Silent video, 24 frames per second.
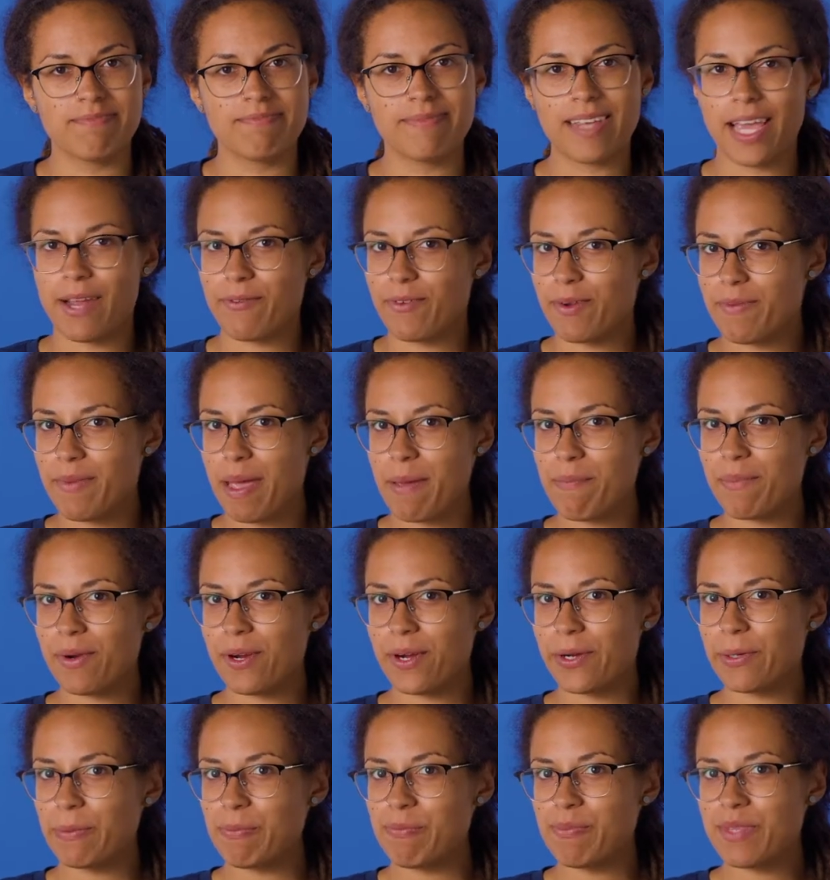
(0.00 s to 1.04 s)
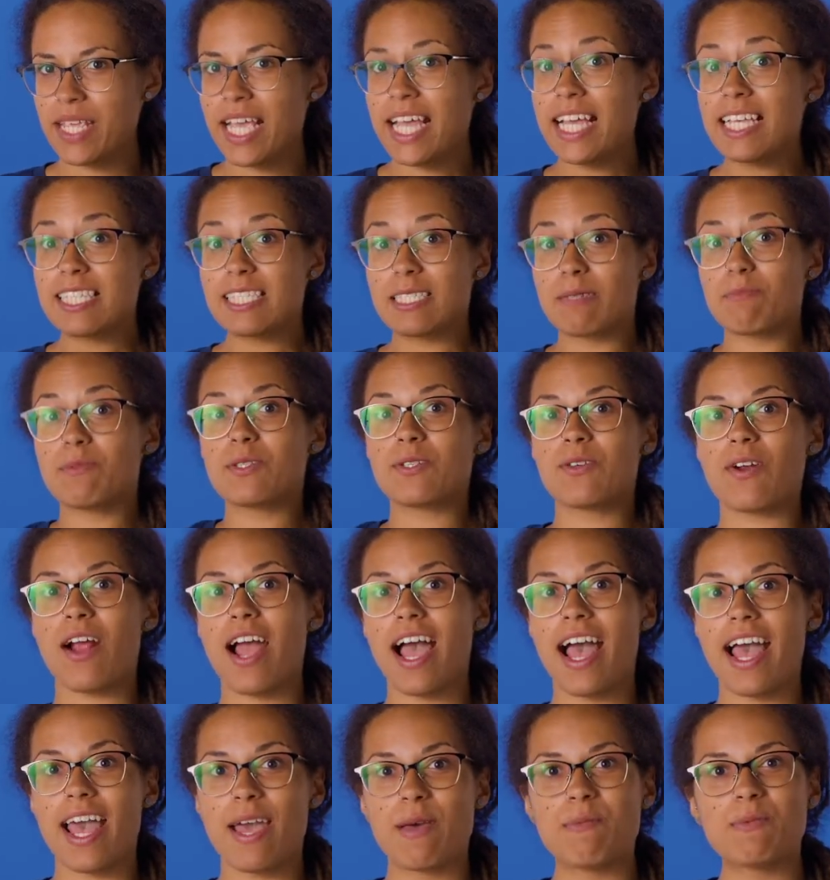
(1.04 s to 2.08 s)
And remember,
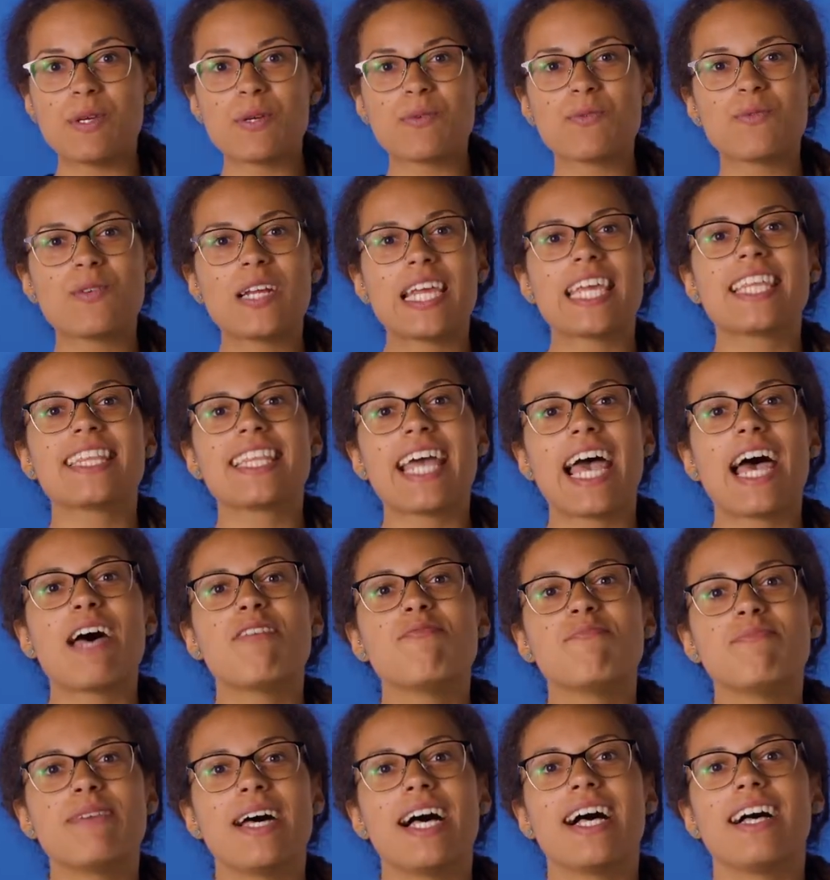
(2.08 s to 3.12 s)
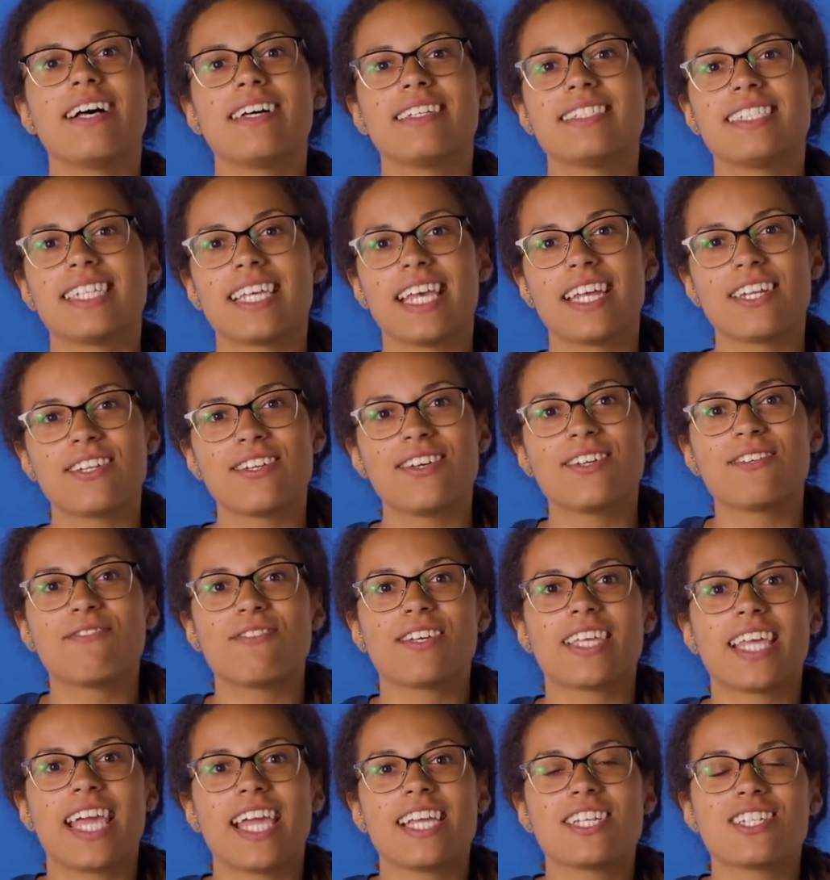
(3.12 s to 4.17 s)
subscribe, ring that bell to get
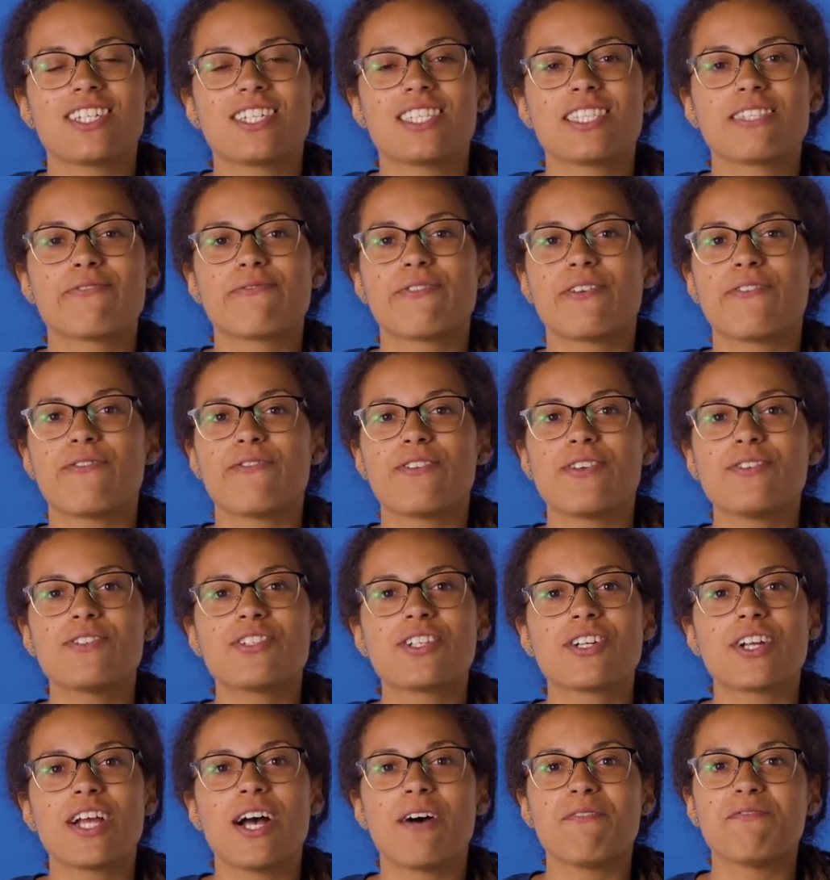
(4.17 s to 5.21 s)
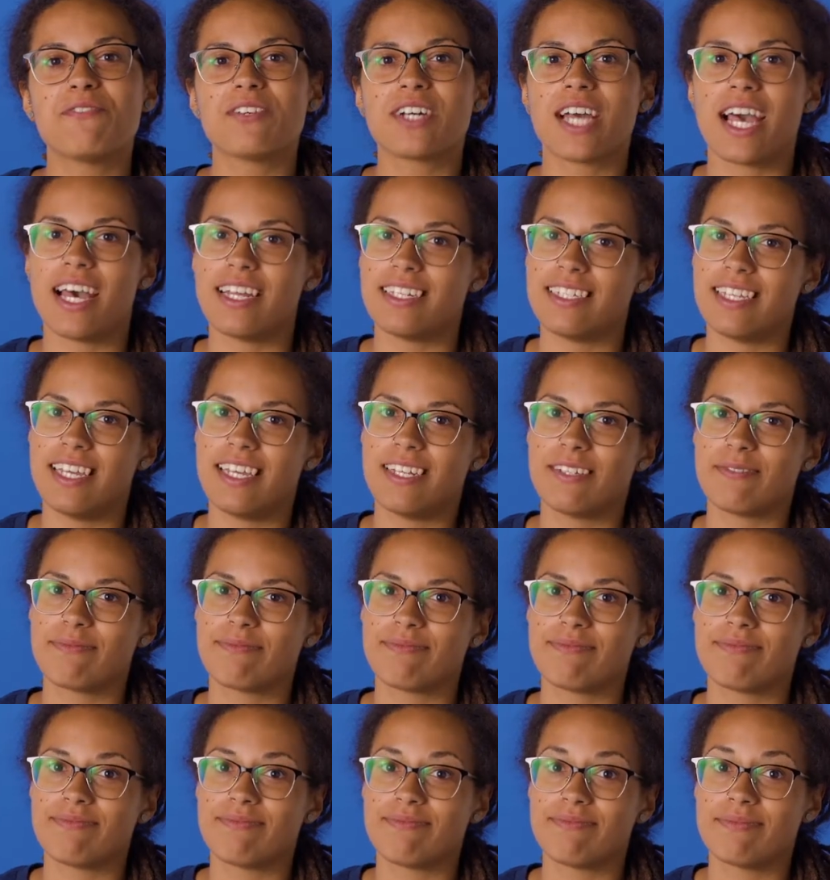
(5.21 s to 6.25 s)
notifications for future helpful content.
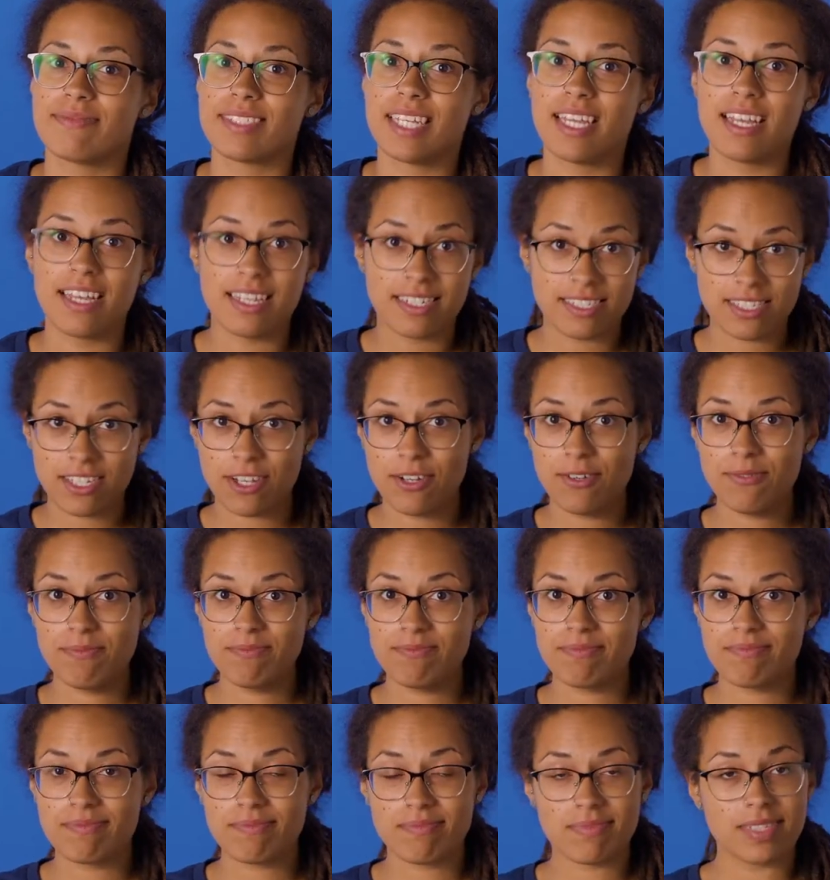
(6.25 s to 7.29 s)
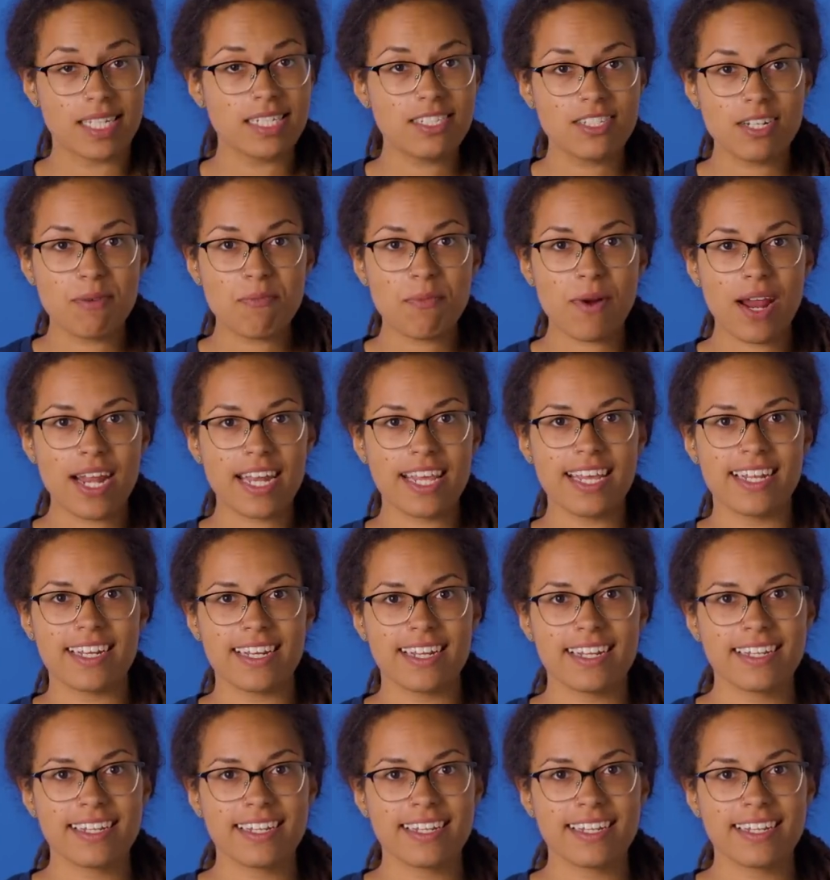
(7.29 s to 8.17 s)
So let's jump right in.